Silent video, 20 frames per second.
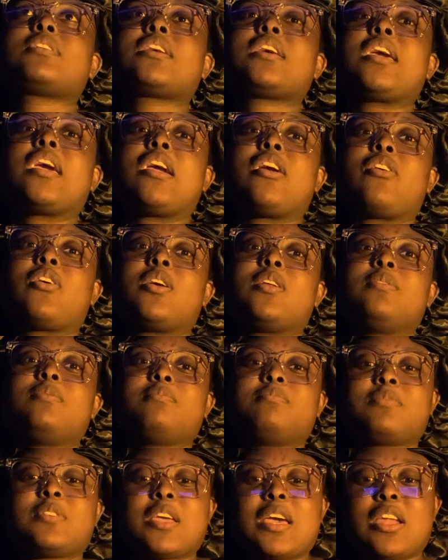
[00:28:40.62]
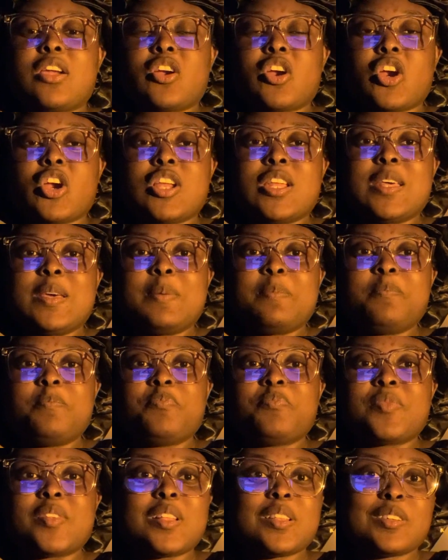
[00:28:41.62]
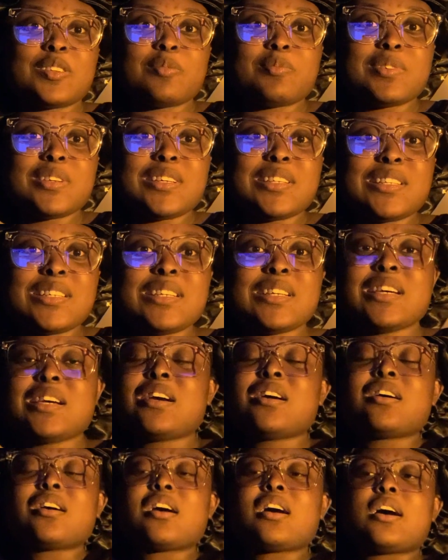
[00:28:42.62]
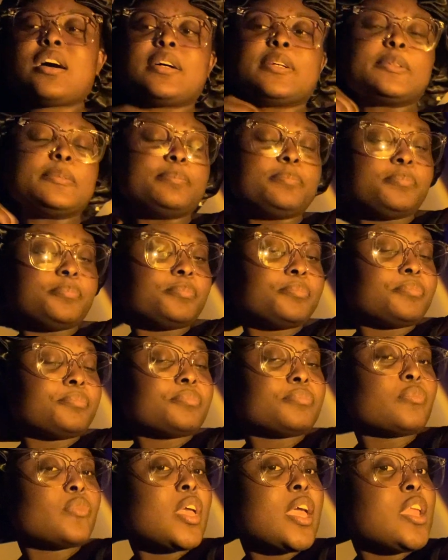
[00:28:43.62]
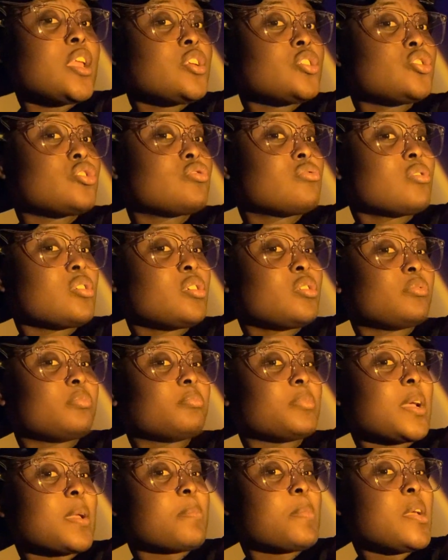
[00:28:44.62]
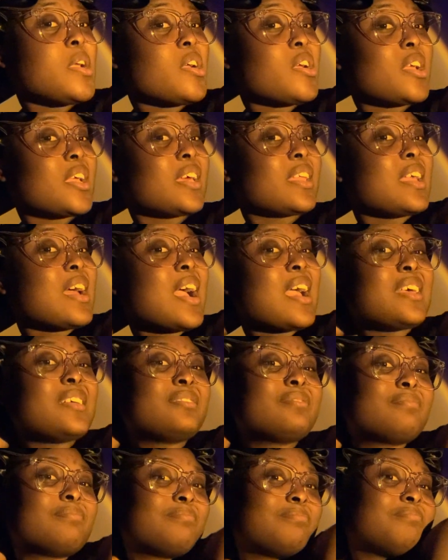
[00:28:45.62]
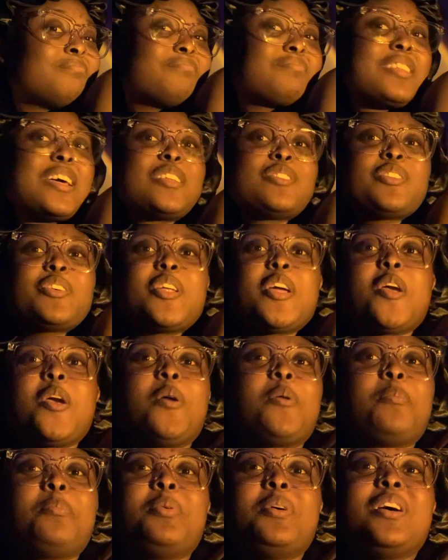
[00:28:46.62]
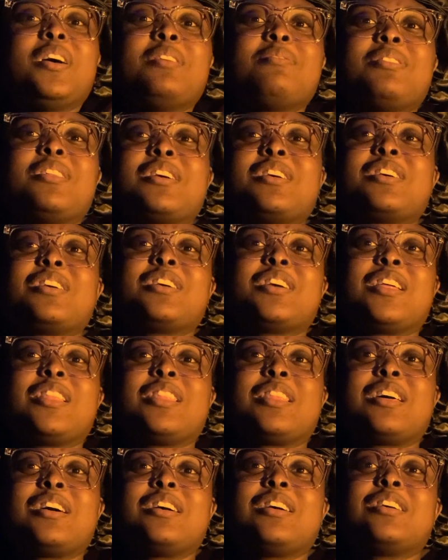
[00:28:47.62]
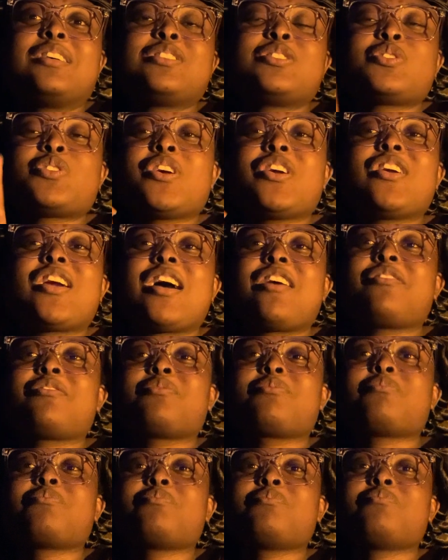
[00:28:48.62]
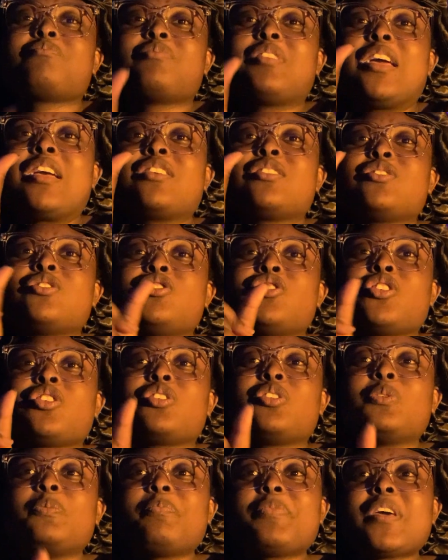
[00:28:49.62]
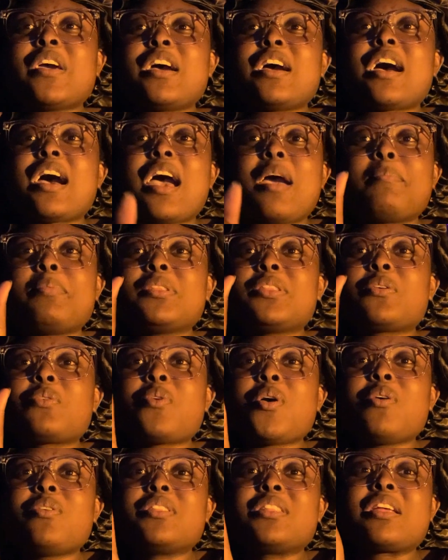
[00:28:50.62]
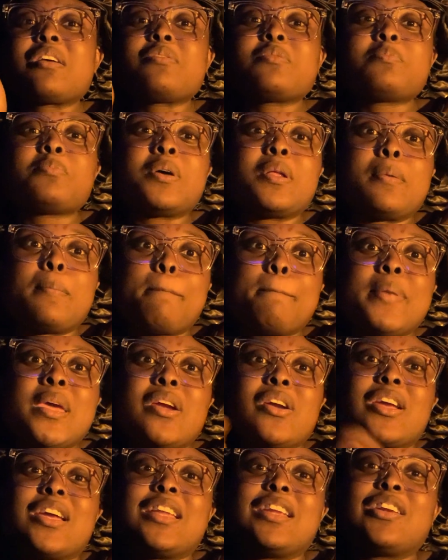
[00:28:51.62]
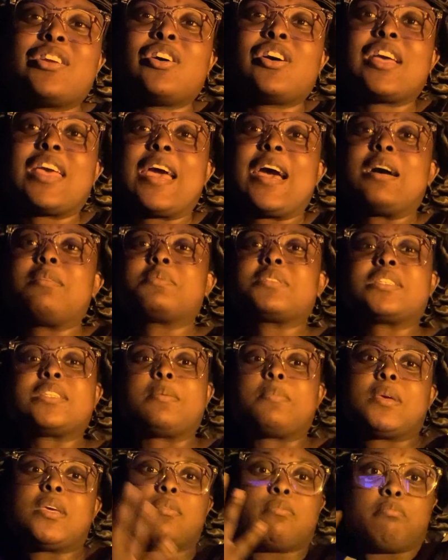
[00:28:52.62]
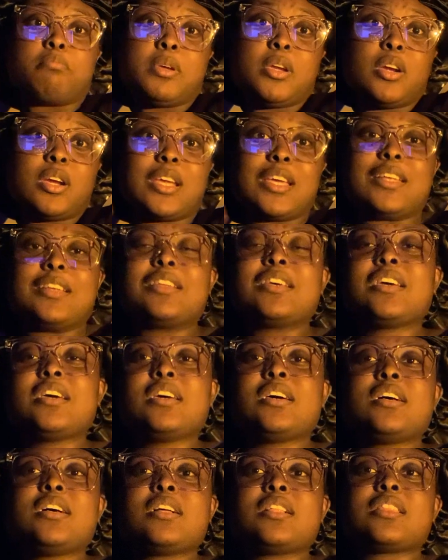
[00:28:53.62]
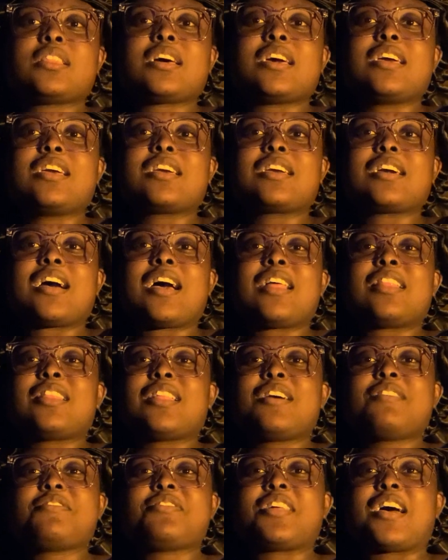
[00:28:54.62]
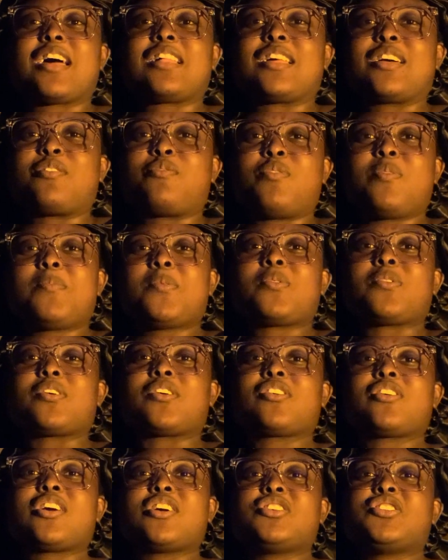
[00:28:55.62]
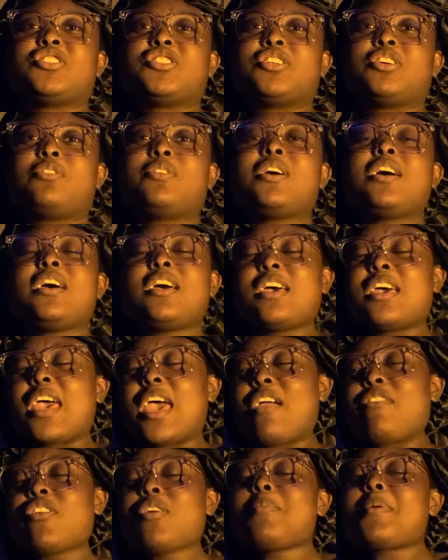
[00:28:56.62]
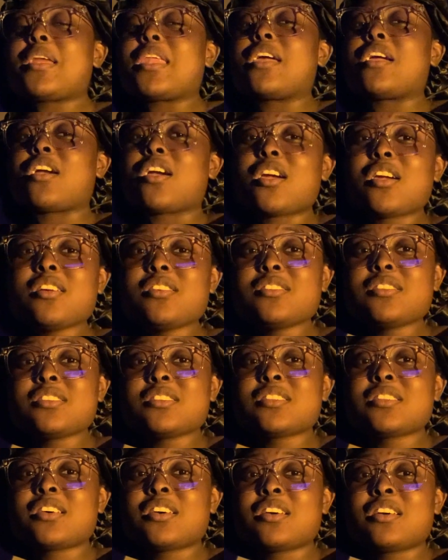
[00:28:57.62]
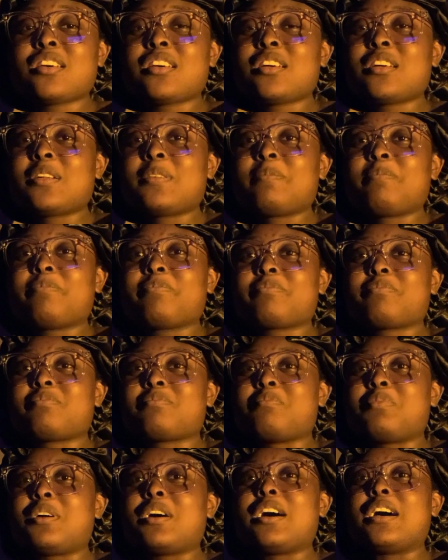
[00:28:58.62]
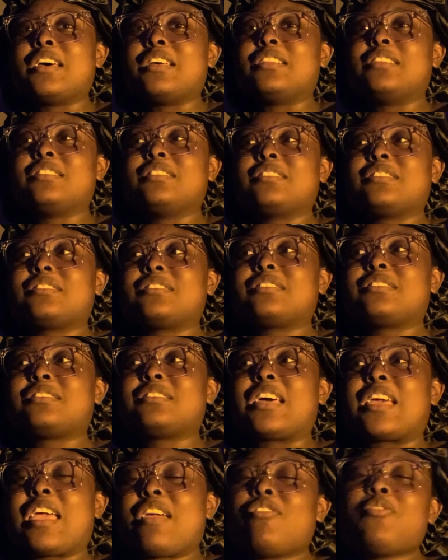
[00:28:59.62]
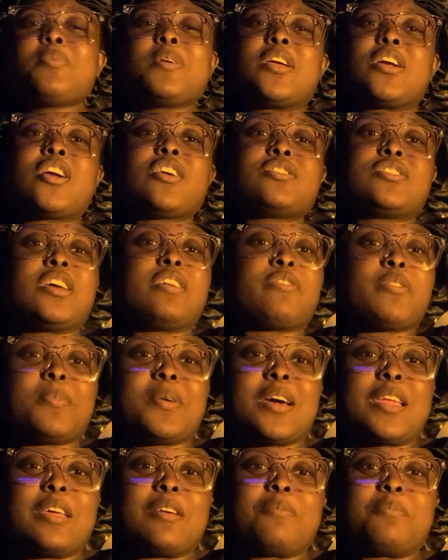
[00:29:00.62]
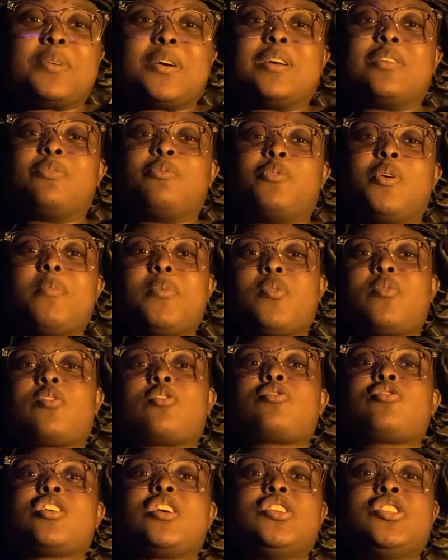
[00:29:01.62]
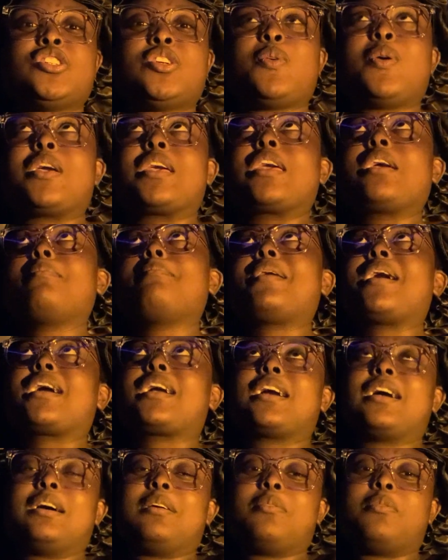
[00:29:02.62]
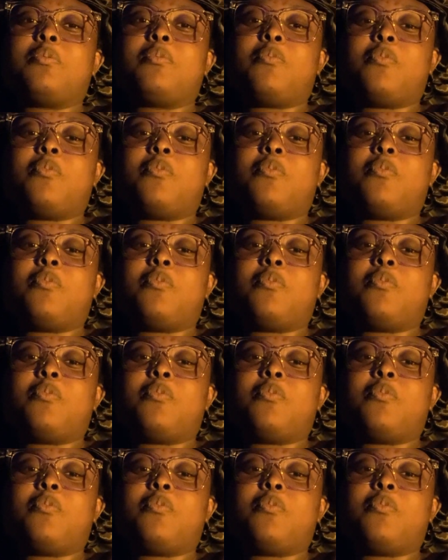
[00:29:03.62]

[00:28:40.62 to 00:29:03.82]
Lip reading: Karen kind of hurting him a little bit. And it's true, like, period. That's literally what I put in the storygraph, like, journal. I put the quote and I would put period in all caps, because I mean period. Like, I love that. Like, women will crush you. Everybody hurts, but like, everybody hurts everybody, but women will crush you and get back up.